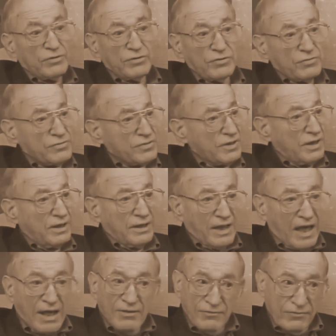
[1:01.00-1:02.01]
we were using a
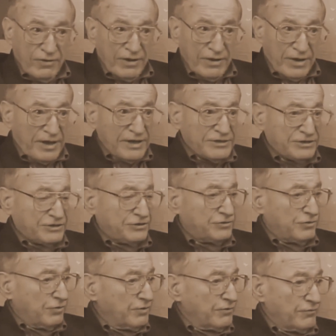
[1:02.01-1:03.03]
lot of
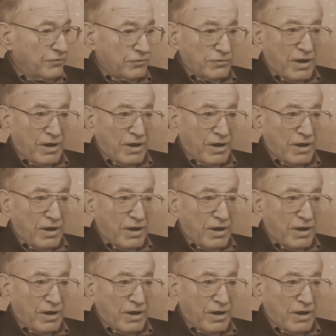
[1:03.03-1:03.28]
radiation during